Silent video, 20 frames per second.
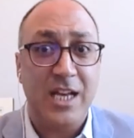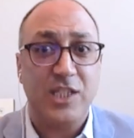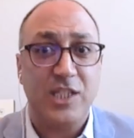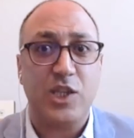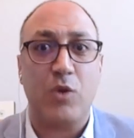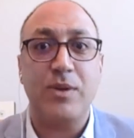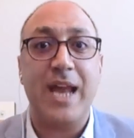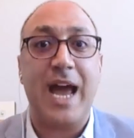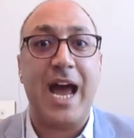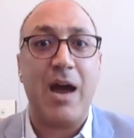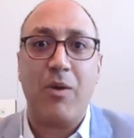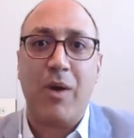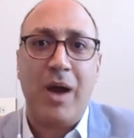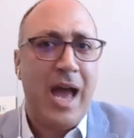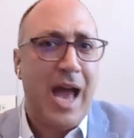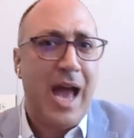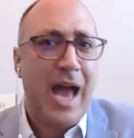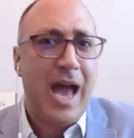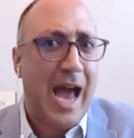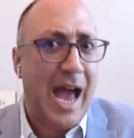So
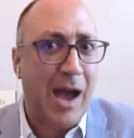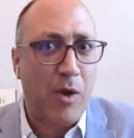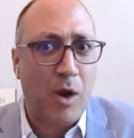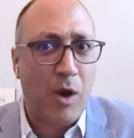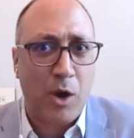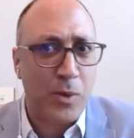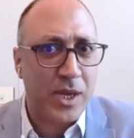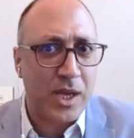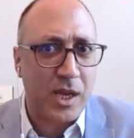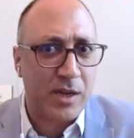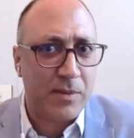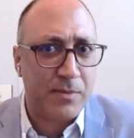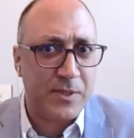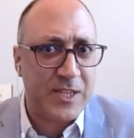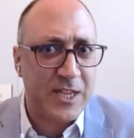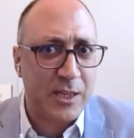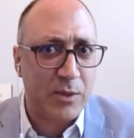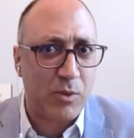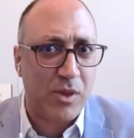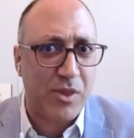now, how are we going to
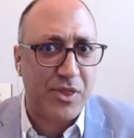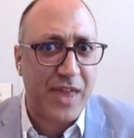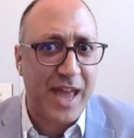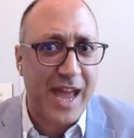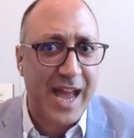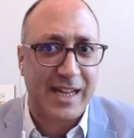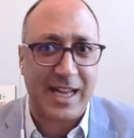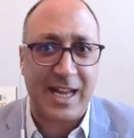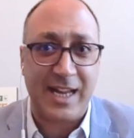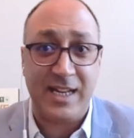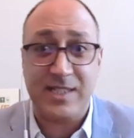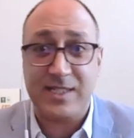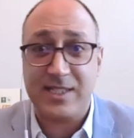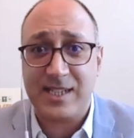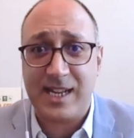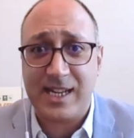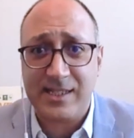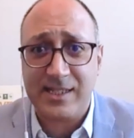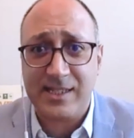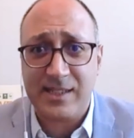deal with that? And
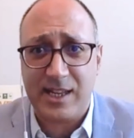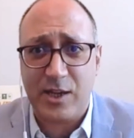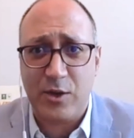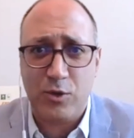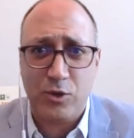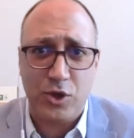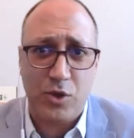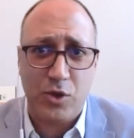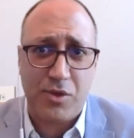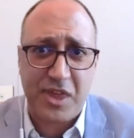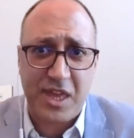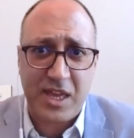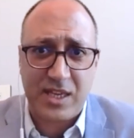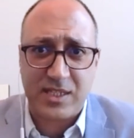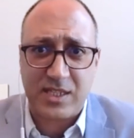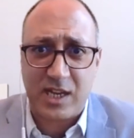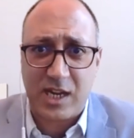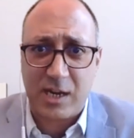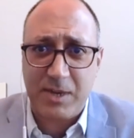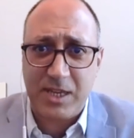incidentally, who do you think
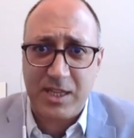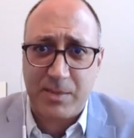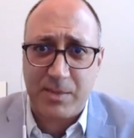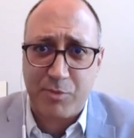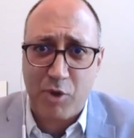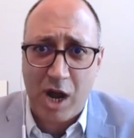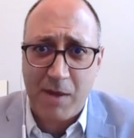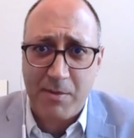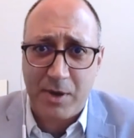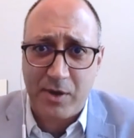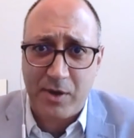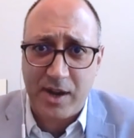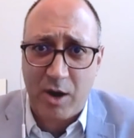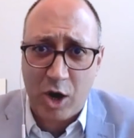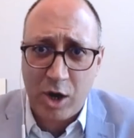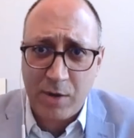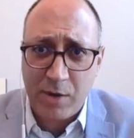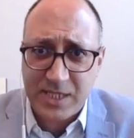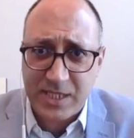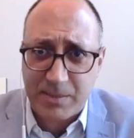is going to be the primary
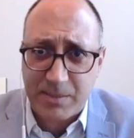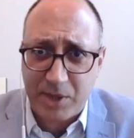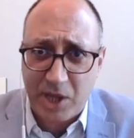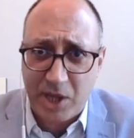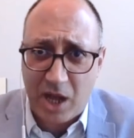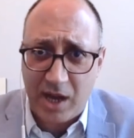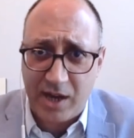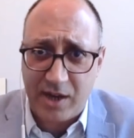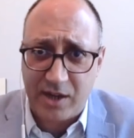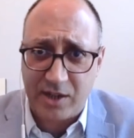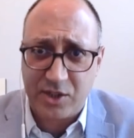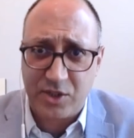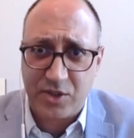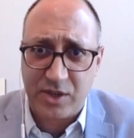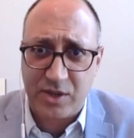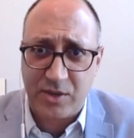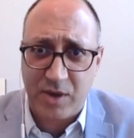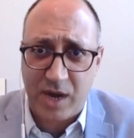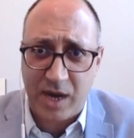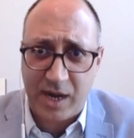arms supplier to
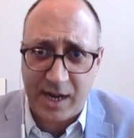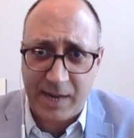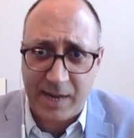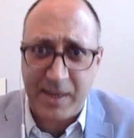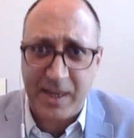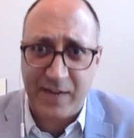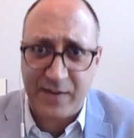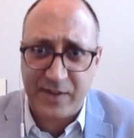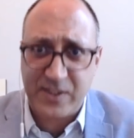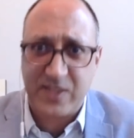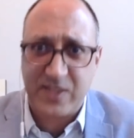Iran? I mean, if